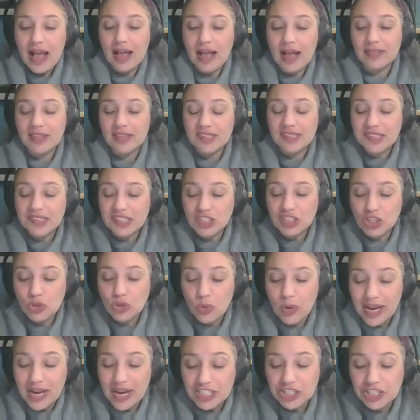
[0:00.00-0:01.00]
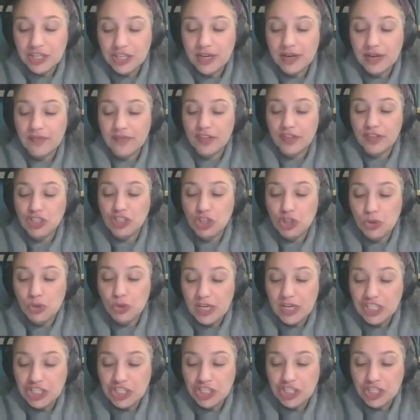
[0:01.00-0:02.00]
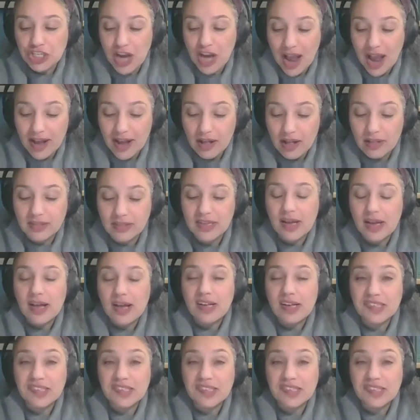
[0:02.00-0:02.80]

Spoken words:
And the situation of the Jewish child